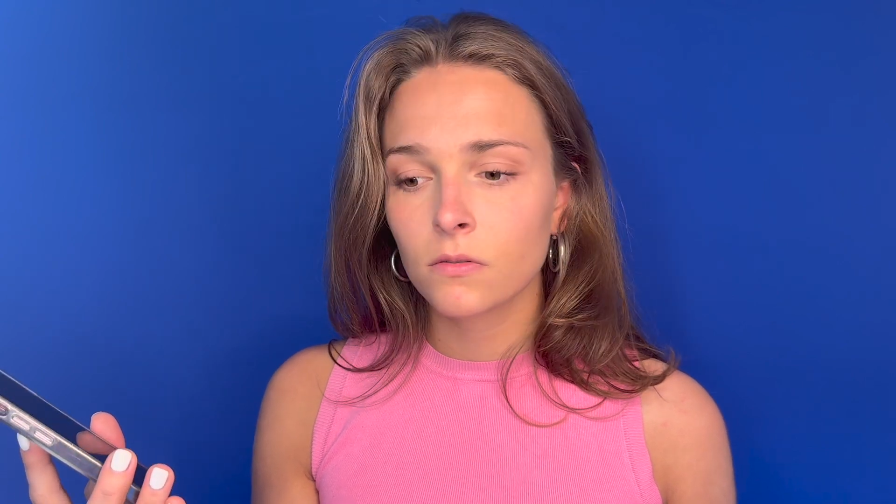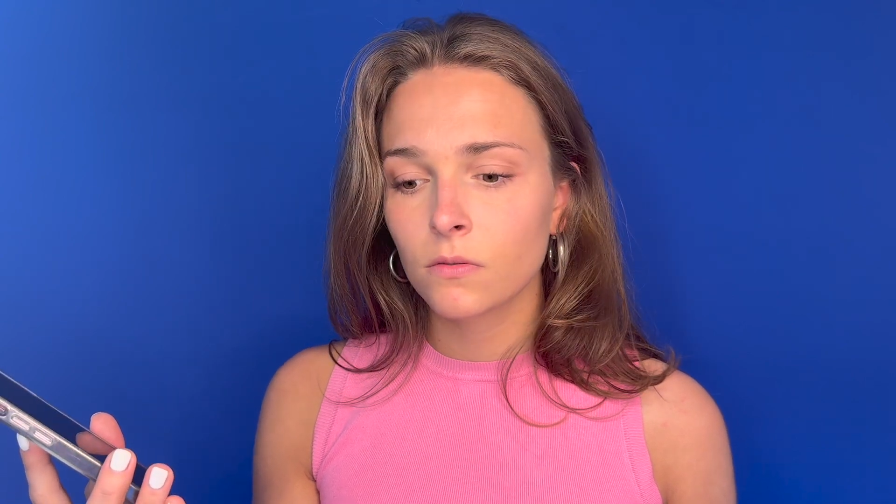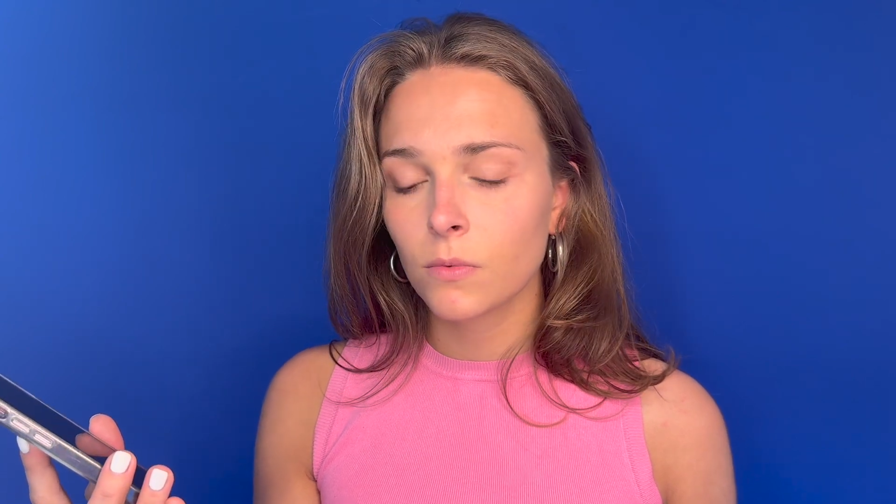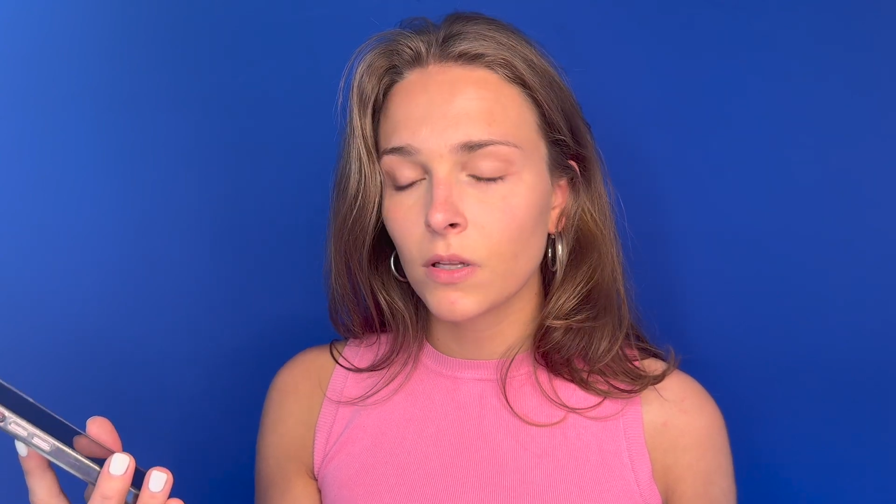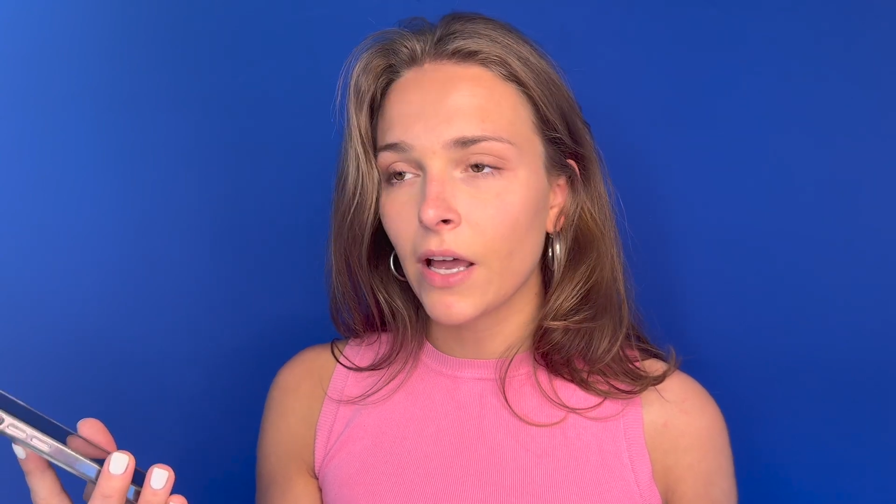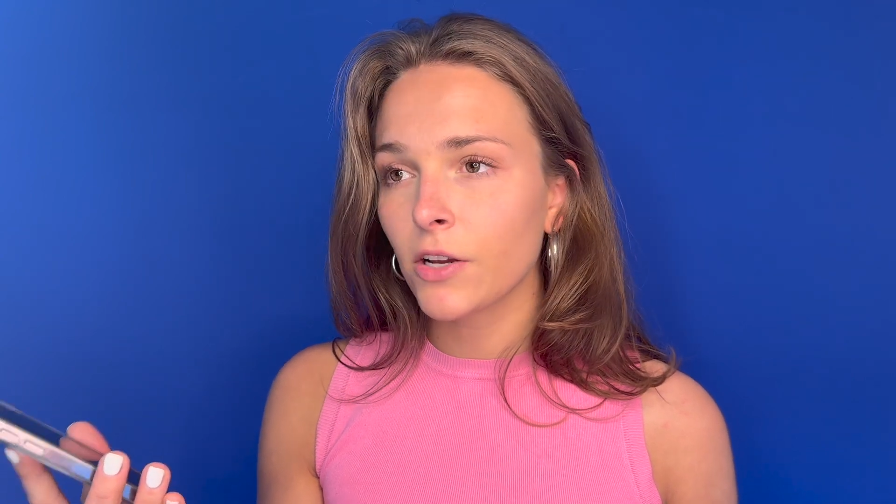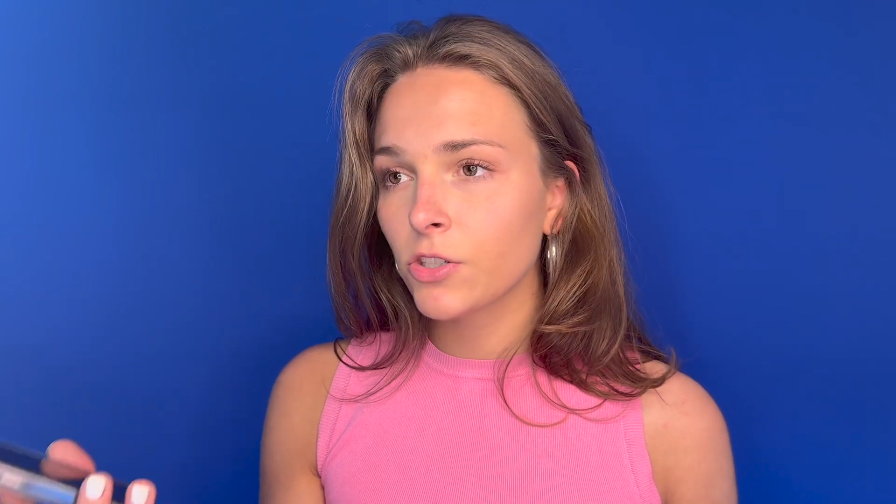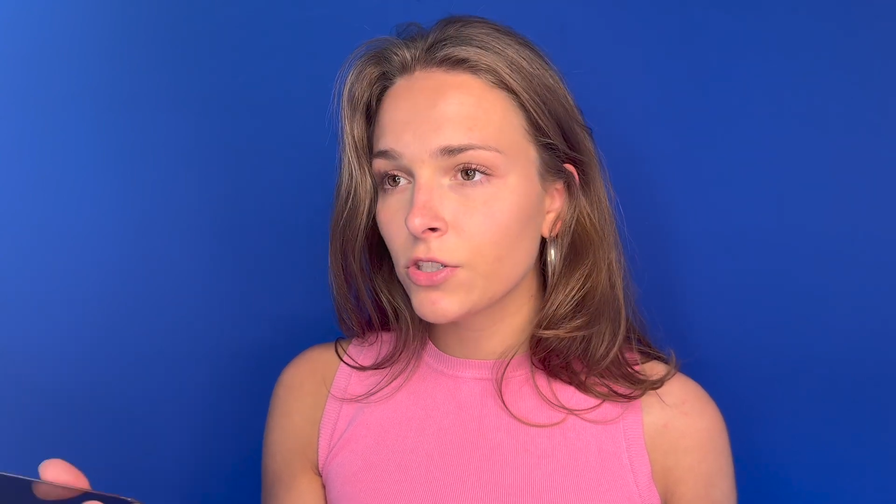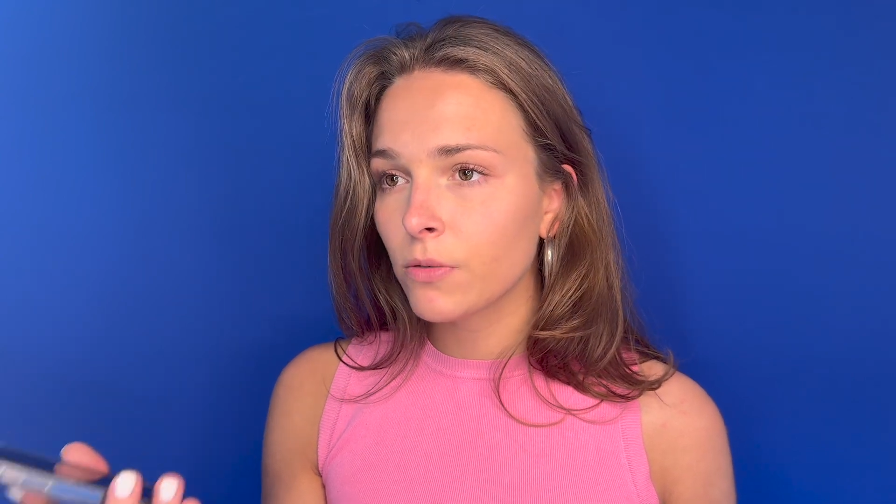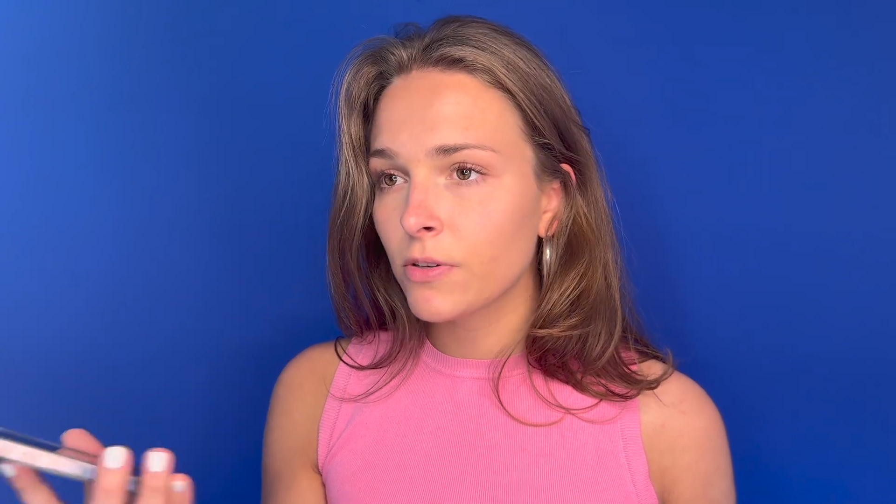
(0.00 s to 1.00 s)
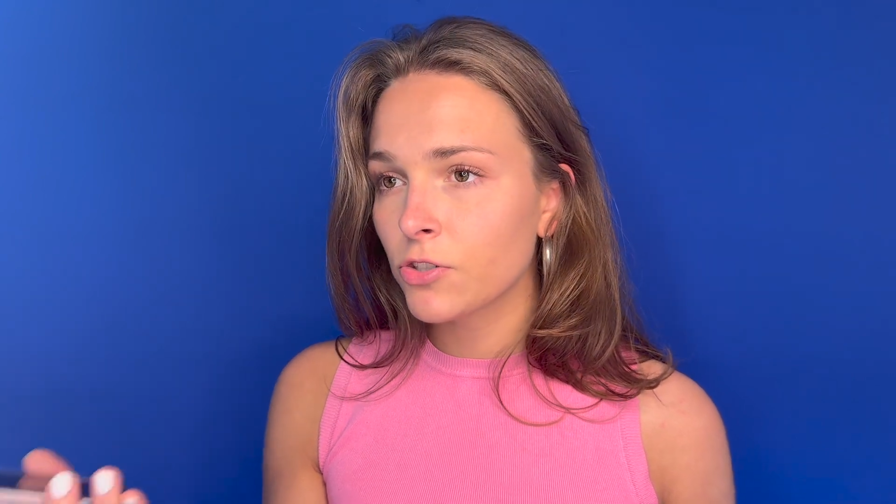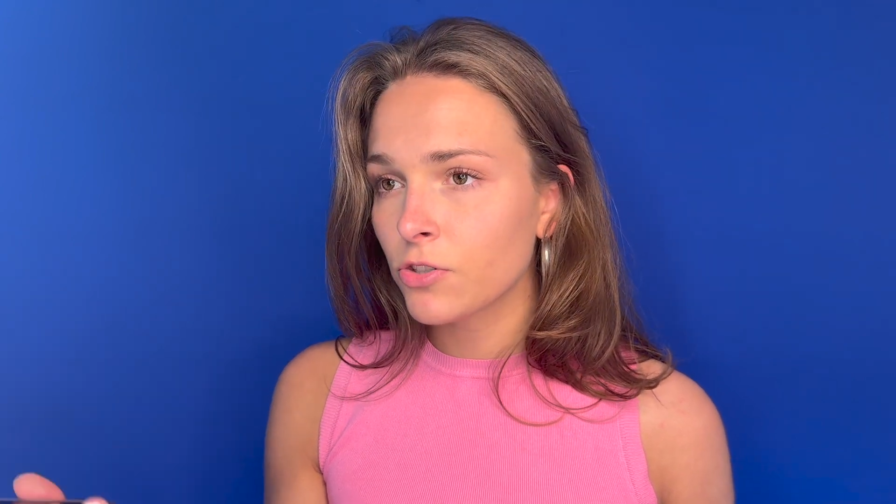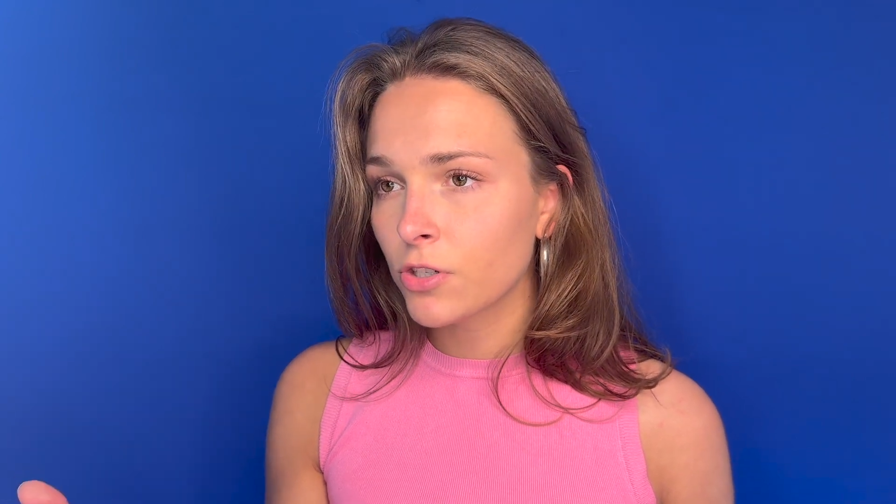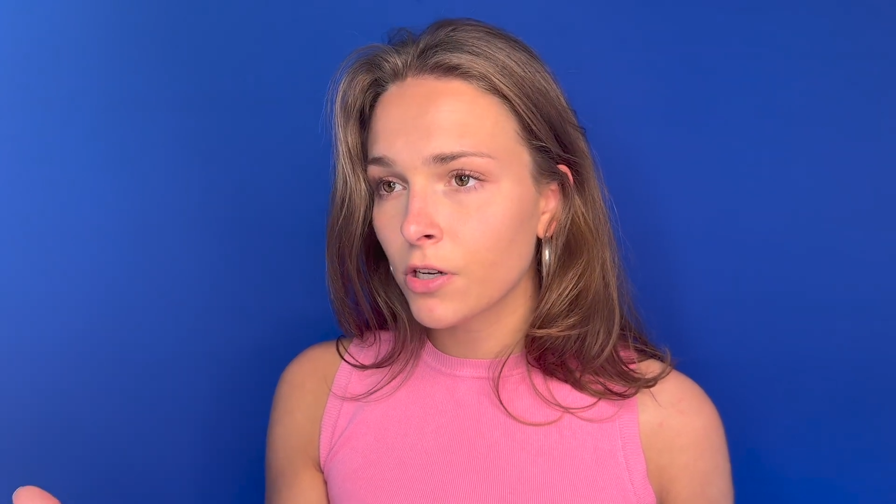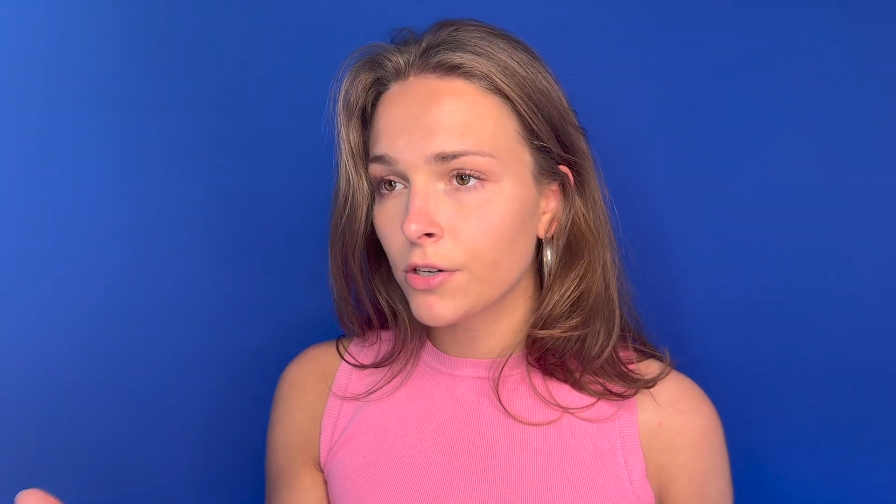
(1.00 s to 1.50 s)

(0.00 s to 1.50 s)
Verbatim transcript: Well, actually, she mentioned she got